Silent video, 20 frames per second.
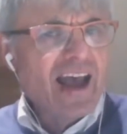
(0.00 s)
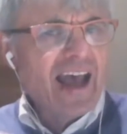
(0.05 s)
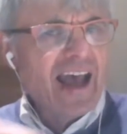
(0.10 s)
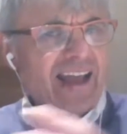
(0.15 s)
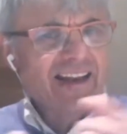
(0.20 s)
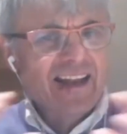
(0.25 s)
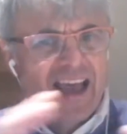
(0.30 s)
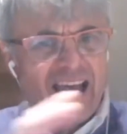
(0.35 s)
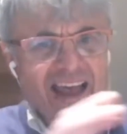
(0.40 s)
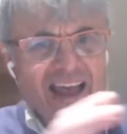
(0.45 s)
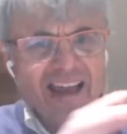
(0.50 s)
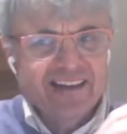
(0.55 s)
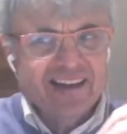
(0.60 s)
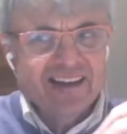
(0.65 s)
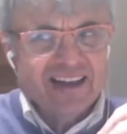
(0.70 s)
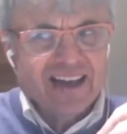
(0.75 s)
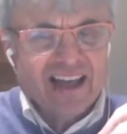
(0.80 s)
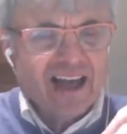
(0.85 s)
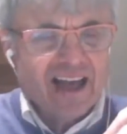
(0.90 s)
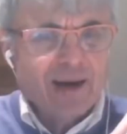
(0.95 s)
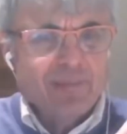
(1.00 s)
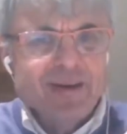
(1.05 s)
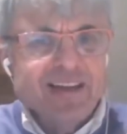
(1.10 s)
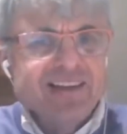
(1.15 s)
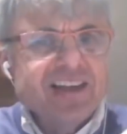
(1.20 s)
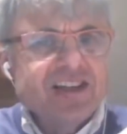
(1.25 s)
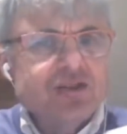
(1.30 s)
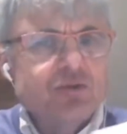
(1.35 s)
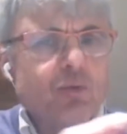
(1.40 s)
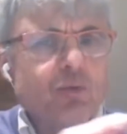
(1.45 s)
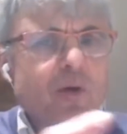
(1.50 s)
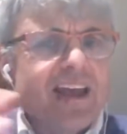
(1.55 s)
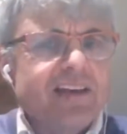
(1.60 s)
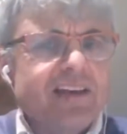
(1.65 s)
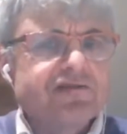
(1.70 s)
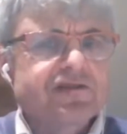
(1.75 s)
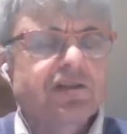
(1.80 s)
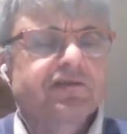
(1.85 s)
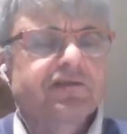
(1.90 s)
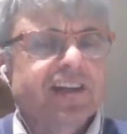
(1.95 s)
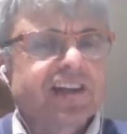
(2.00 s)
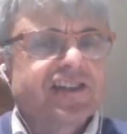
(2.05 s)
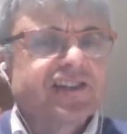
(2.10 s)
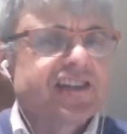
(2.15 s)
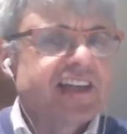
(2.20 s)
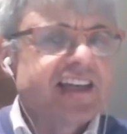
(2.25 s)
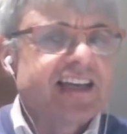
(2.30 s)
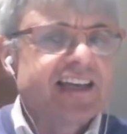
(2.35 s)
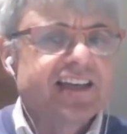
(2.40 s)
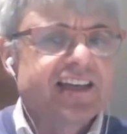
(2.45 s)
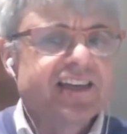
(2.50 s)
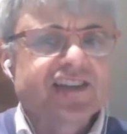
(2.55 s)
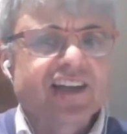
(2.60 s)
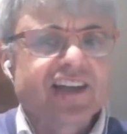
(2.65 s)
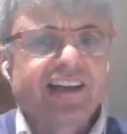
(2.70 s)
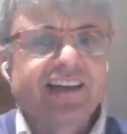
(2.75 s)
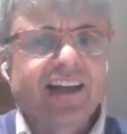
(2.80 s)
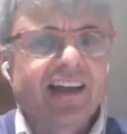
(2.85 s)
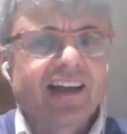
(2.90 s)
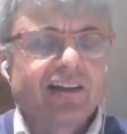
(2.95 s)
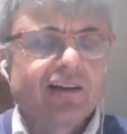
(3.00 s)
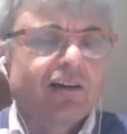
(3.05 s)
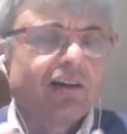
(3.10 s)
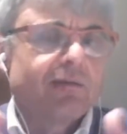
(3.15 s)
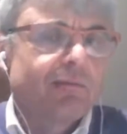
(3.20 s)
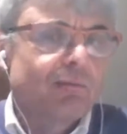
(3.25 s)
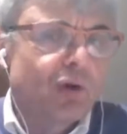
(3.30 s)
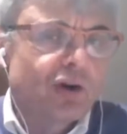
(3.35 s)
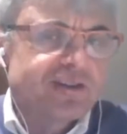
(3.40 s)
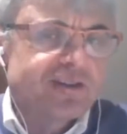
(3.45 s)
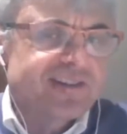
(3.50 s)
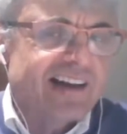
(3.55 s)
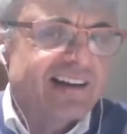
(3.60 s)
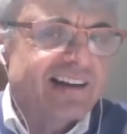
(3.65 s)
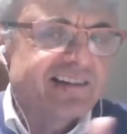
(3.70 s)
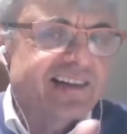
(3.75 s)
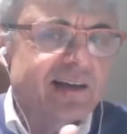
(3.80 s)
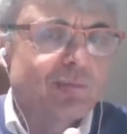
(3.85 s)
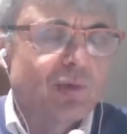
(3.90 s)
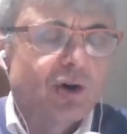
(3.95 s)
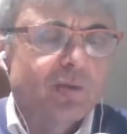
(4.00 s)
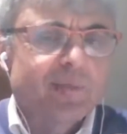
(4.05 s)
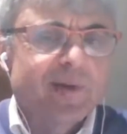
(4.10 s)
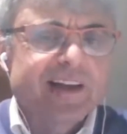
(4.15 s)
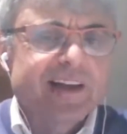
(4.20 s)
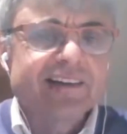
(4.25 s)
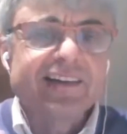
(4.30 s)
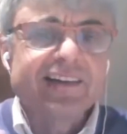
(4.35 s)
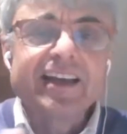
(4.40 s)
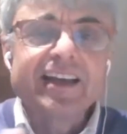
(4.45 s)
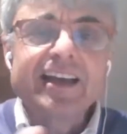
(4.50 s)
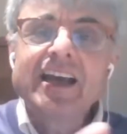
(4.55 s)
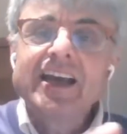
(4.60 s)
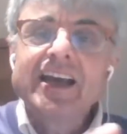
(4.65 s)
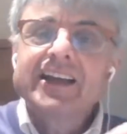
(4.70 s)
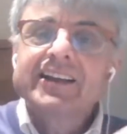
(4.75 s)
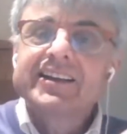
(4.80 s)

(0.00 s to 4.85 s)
And I mean, these waves of disease and mortality and morbidity,